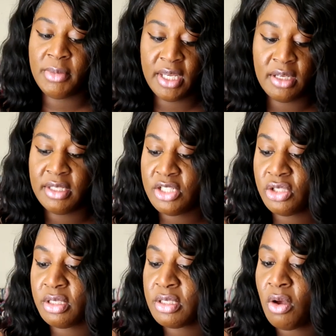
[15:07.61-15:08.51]
many
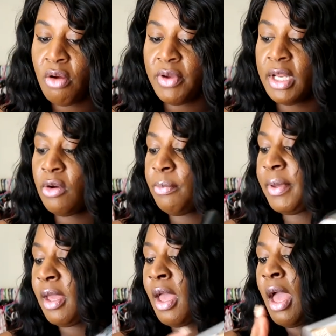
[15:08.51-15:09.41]
conditioners already
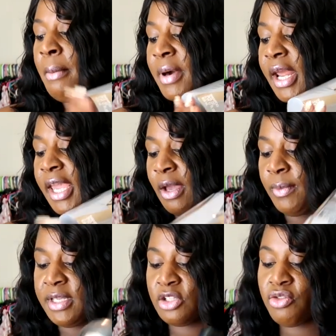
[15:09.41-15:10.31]
open but I can't
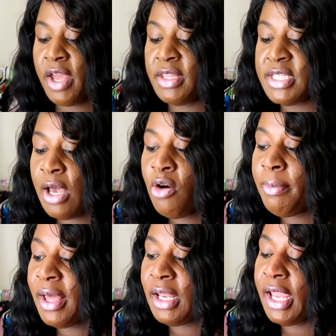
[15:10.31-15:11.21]
wait to try this I
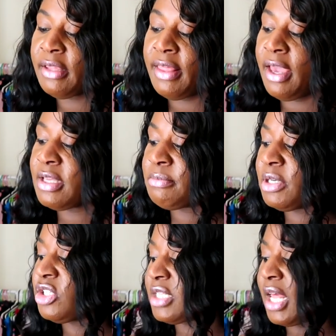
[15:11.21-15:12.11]
hope I like that as
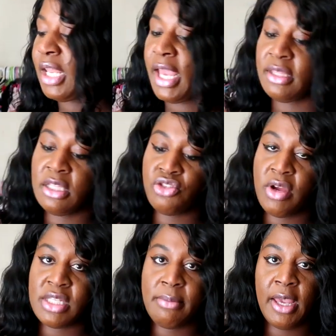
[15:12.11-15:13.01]
much as I like the
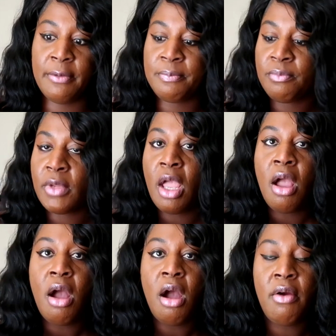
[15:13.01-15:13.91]
Tresemme
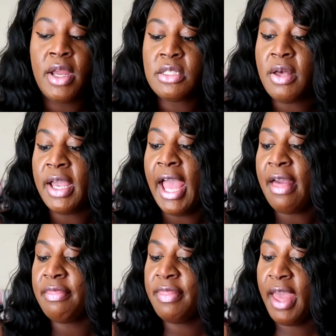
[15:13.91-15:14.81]
all right so i
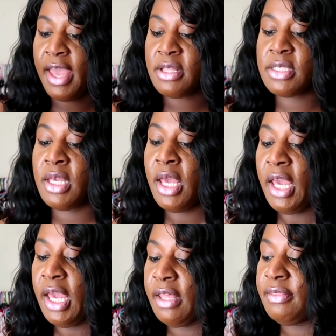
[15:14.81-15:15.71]
got that
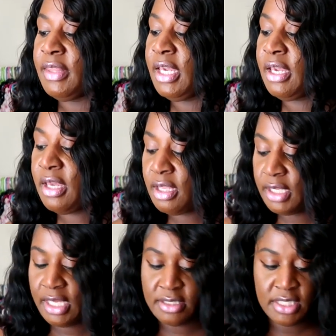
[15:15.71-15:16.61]
and
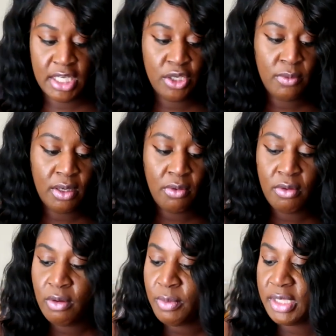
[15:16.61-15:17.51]
then continuing
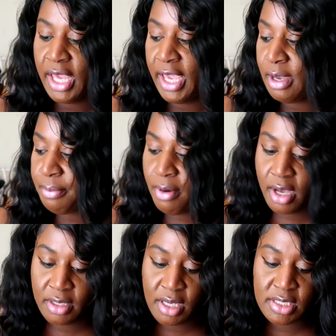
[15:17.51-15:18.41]
on with hair
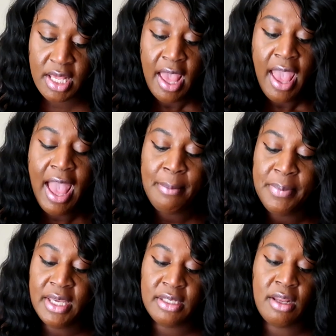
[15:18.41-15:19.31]
products i
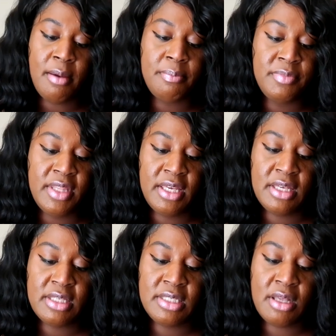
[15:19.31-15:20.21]
picked up
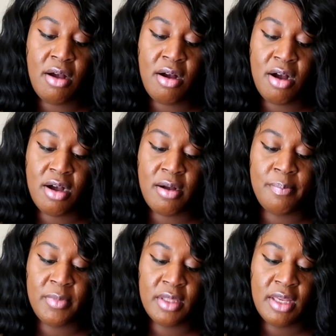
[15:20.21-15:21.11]
this
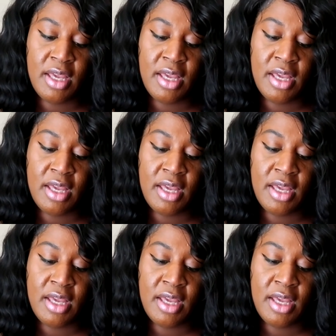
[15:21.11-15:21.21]
um